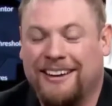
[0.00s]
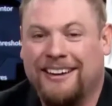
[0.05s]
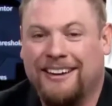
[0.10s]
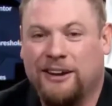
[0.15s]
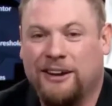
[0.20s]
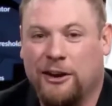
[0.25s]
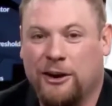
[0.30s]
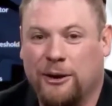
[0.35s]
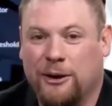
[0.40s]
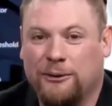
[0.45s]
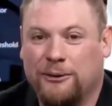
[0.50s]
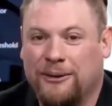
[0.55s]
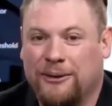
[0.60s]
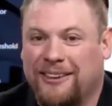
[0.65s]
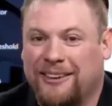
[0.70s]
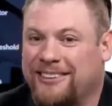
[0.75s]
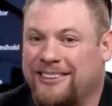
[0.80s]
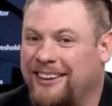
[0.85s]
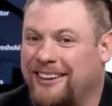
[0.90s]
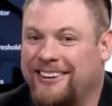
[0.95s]
you know,
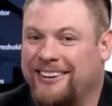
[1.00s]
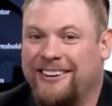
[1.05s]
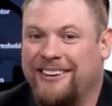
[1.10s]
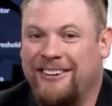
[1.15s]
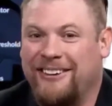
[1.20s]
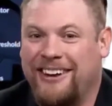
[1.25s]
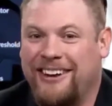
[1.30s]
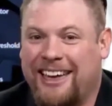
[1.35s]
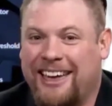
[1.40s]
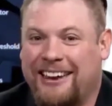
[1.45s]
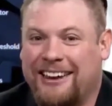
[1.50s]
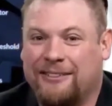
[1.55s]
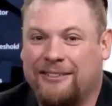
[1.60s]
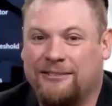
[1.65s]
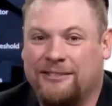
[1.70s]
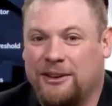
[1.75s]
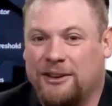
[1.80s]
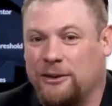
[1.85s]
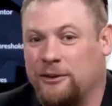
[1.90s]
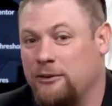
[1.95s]
not any of, you know,